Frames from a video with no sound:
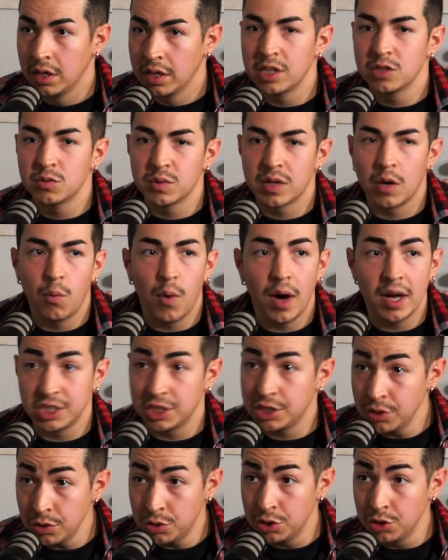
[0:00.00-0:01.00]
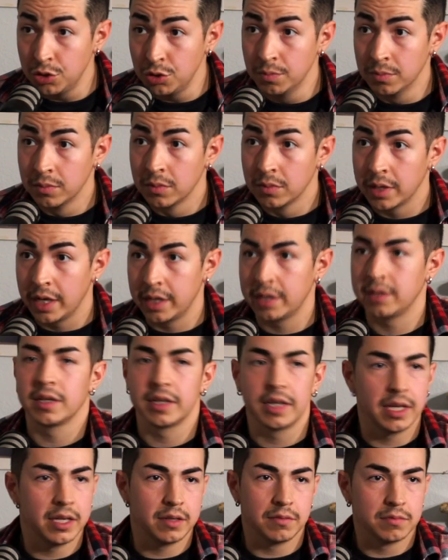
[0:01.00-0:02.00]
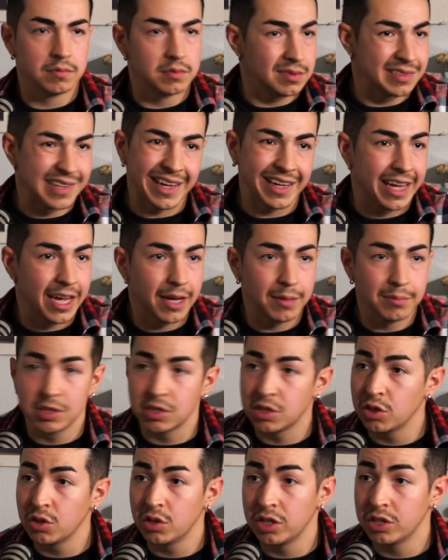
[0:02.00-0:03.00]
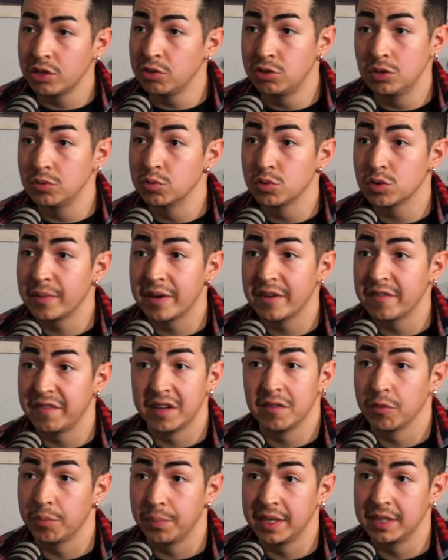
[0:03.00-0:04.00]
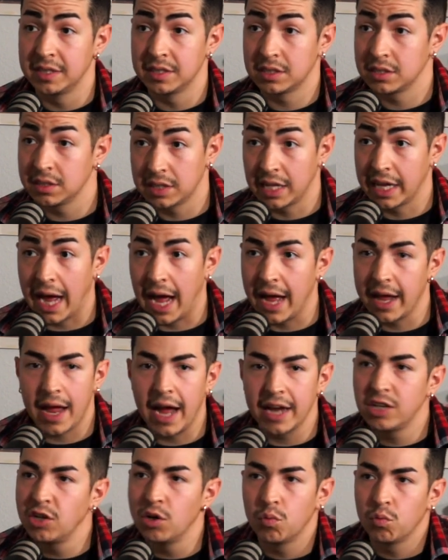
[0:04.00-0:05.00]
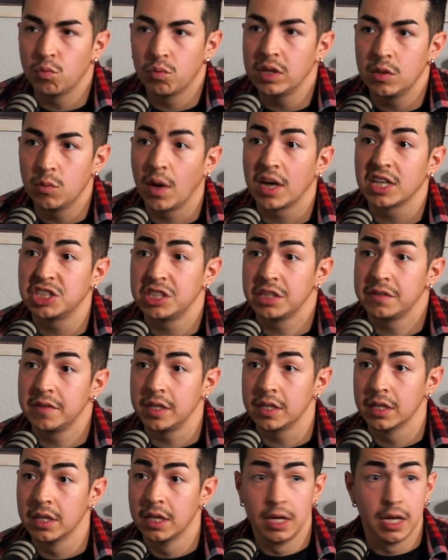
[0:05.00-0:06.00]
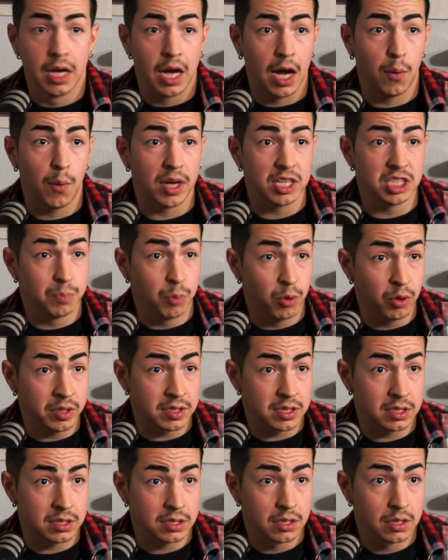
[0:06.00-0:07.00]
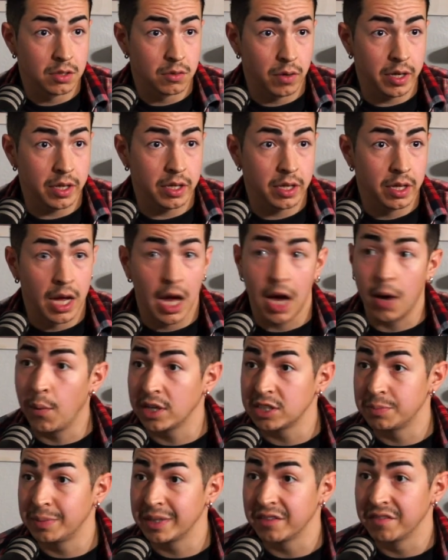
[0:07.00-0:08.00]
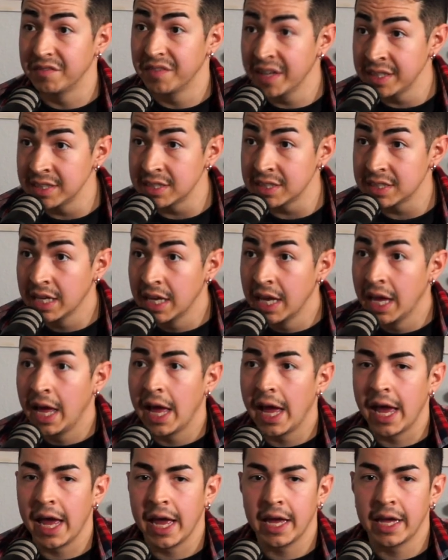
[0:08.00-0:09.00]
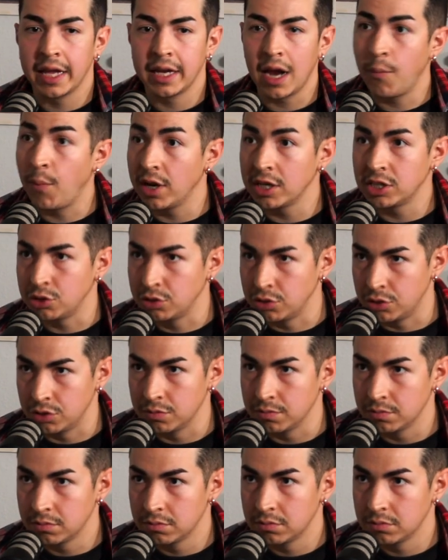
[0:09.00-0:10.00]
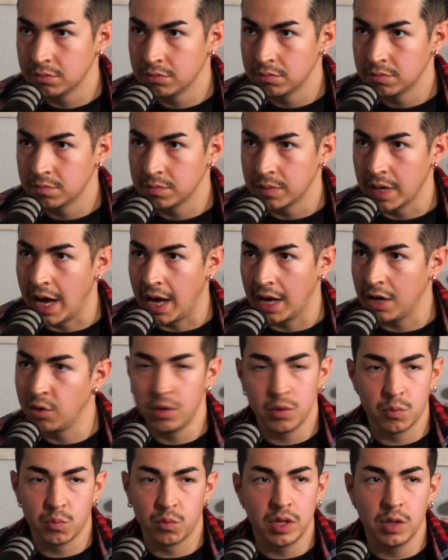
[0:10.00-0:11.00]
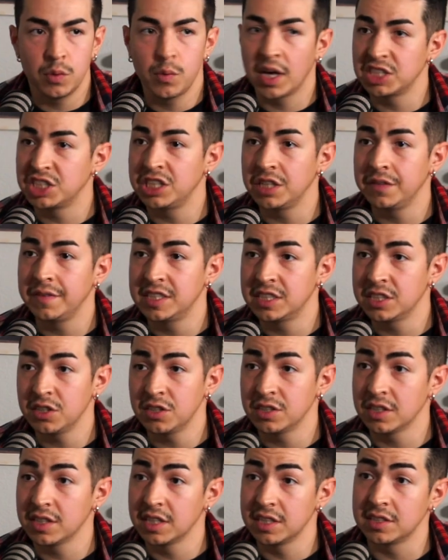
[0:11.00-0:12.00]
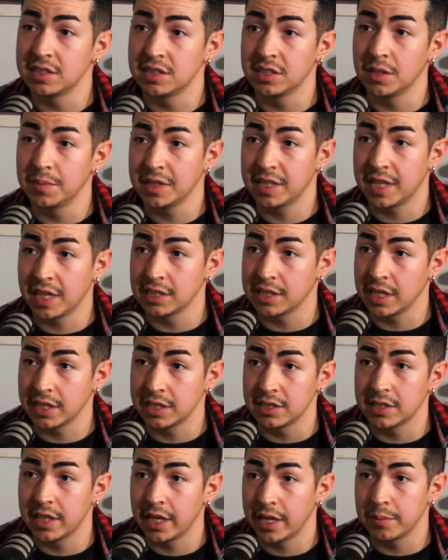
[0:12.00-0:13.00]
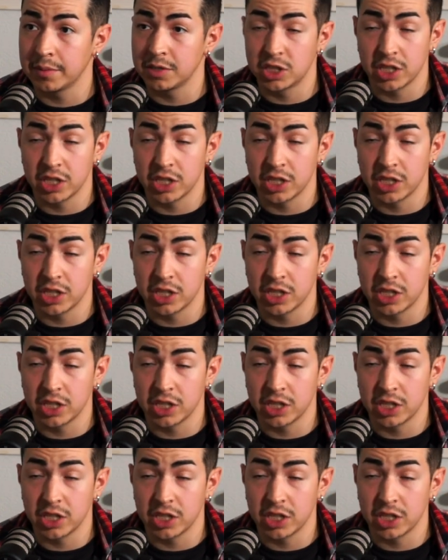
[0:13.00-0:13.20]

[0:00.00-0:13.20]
Because when I watch YouTube, and again, like Cam said earlier, YouTube's one of my favorite places to like. I, I don't really watch TV. I watch sports, right? I watch big events, and I watch YouTube. I don't really watch TV series unless it's something that's like stamped.